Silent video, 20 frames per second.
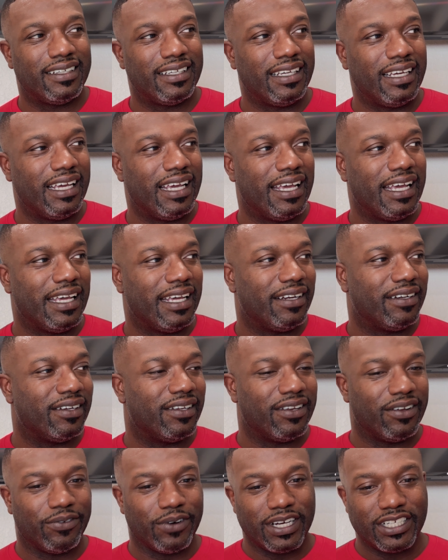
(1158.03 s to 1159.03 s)
in
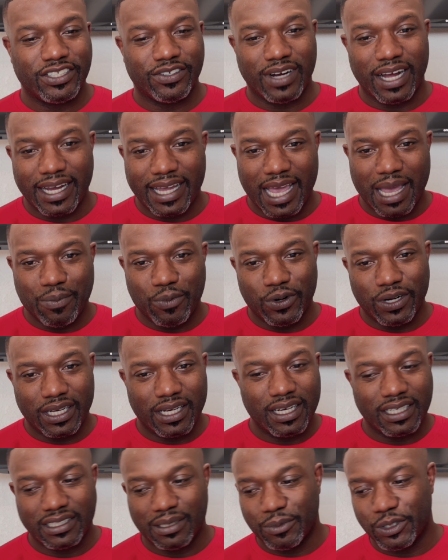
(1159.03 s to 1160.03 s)
the restaurant game or in the
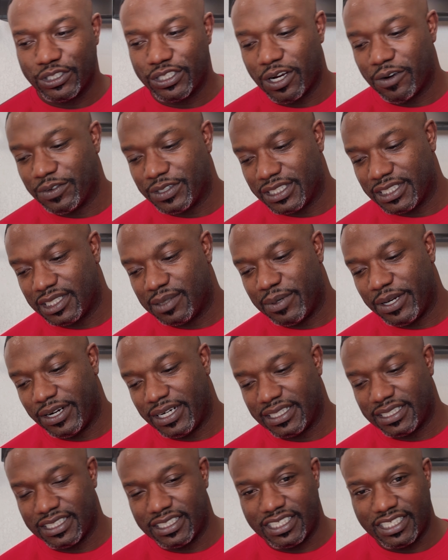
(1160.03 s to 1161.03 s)
customer service
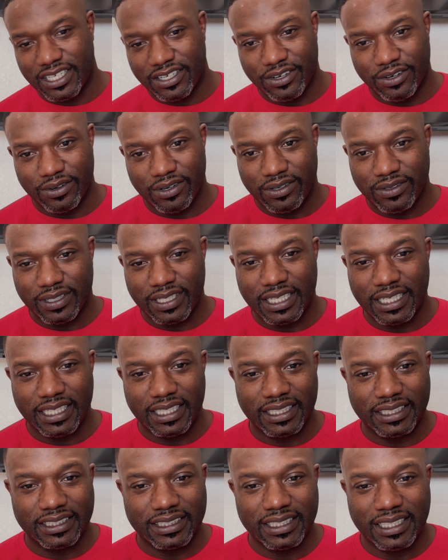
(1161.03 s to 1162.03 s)
experience in general
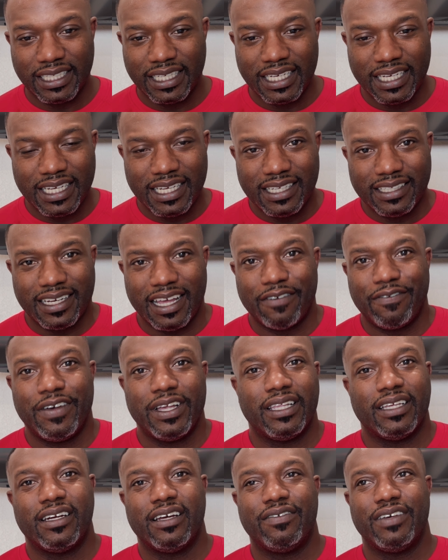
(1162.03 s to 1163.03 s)
is that
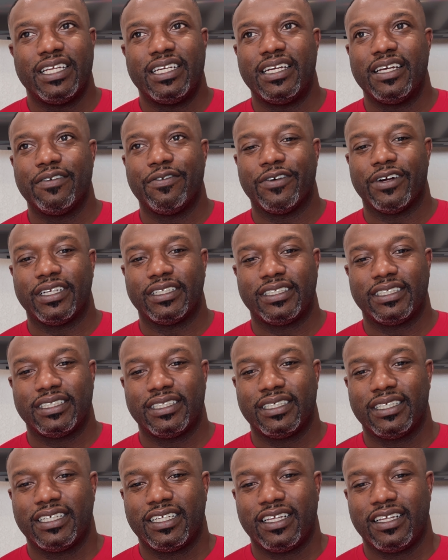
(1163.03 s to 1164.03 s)
feeling of indifference.
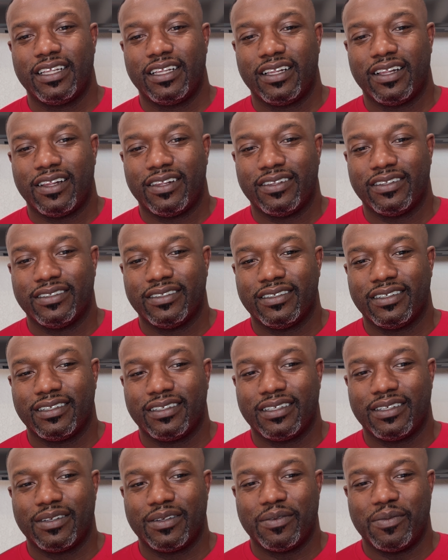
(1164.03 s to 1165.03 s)

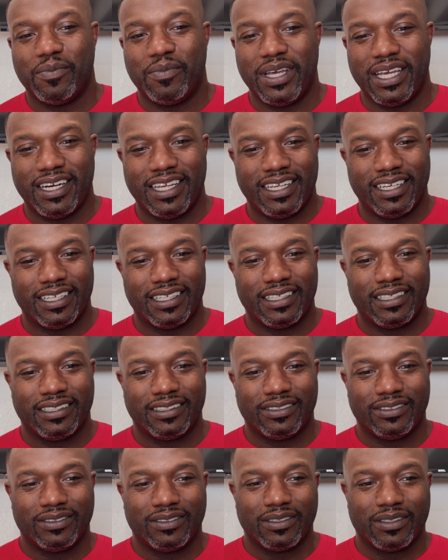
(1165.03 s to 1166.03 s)
Meaning,
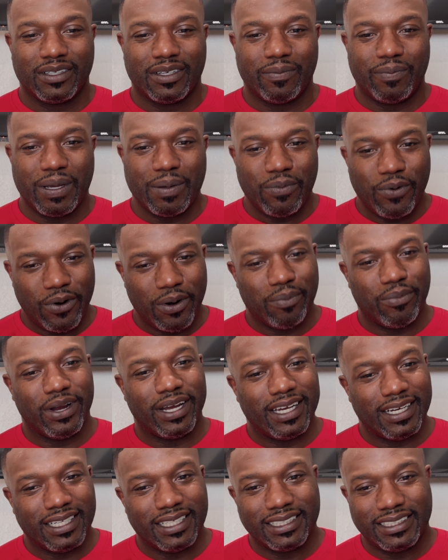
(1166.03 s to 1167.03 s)
people are
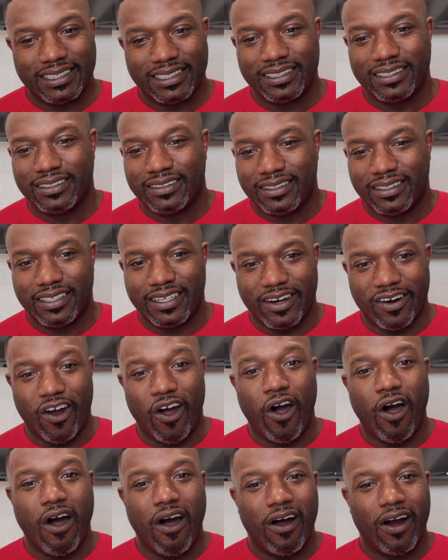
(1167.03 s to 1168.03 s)
bringing us their
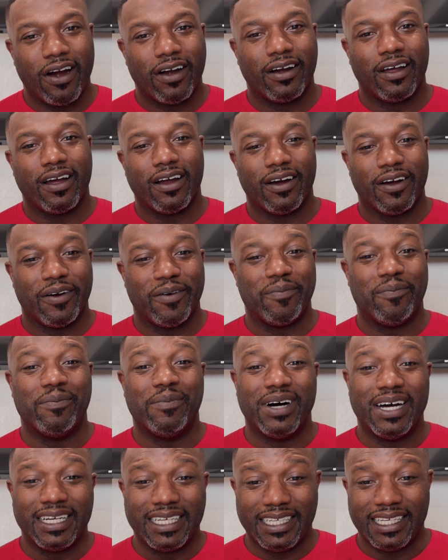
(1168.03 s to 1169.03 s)
hard earned
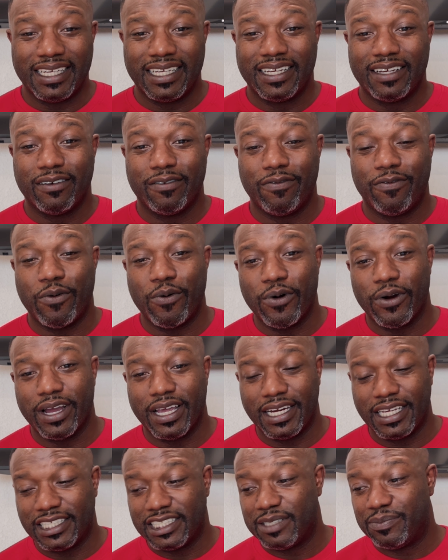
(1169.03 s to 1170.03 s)
money for an
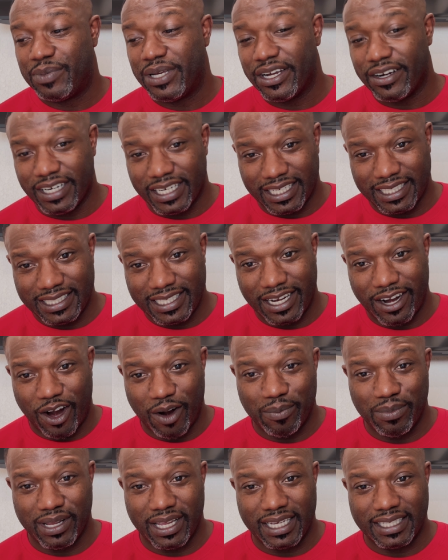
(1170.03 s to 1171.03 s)
experience at our
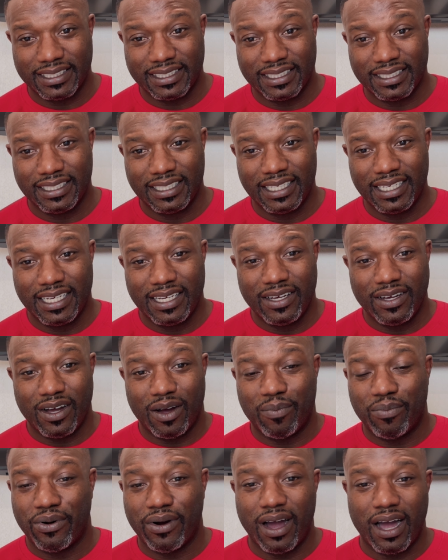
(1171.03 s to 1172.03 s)
place, a
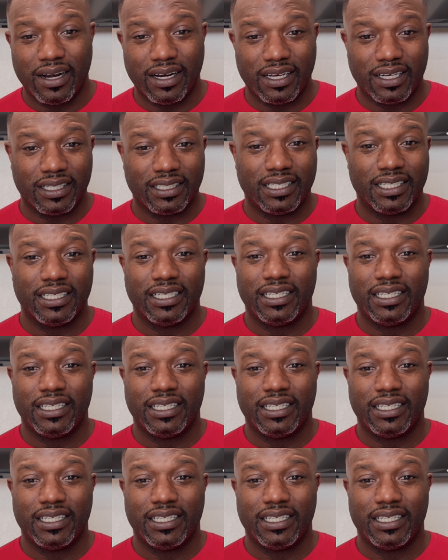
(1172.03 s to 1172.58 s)
product,